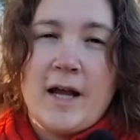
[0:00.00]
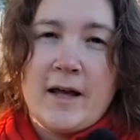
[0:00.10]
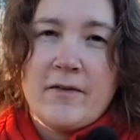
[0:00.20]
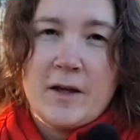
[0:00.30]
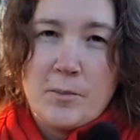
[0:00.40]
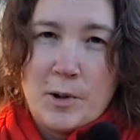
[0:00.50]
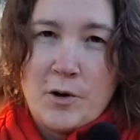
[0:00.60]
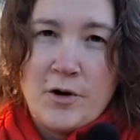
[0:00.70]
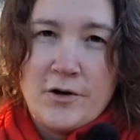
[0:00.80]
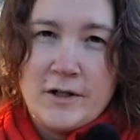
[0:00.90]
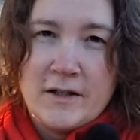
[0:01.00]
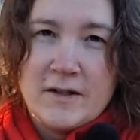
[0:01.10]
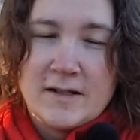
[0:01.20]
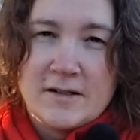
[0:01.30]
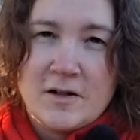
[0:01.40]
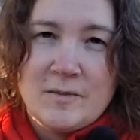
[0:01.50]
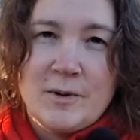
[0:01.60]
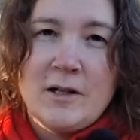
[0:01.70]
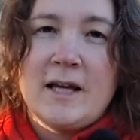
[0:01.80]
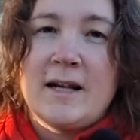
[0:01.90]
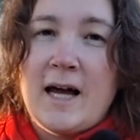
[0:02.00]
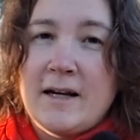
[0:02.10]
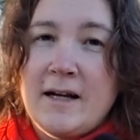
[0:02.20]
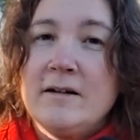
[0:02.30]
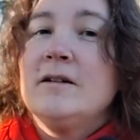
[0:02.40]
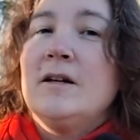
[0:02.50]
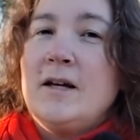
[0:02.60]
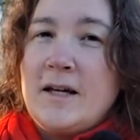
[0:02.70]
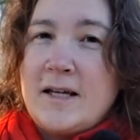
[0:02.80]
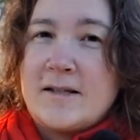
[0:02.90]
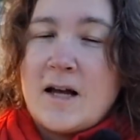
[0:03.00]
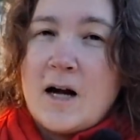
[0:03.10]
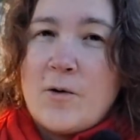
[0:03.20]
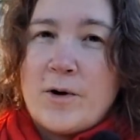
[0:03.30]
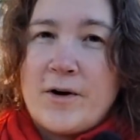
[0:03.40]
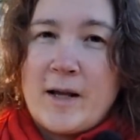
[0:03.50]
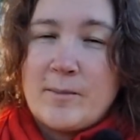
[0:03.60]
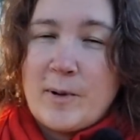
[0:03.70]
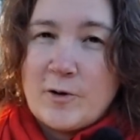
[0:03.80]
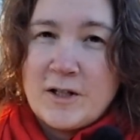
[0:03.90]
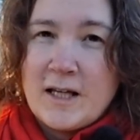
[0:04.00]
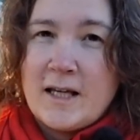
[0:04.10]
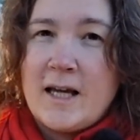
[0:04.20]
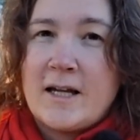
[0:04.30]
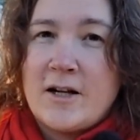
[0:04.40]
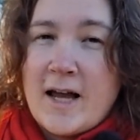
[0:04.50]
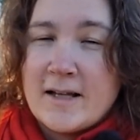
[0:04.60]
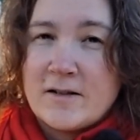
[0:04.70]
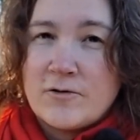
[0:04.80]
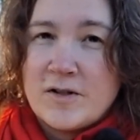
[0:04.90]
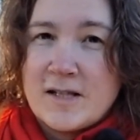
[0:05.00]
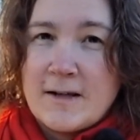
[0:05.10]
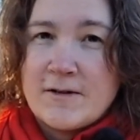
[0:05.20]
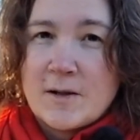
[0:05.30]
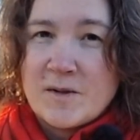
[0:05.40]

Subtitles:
and the employer in this example, and Anna is our employee and has received some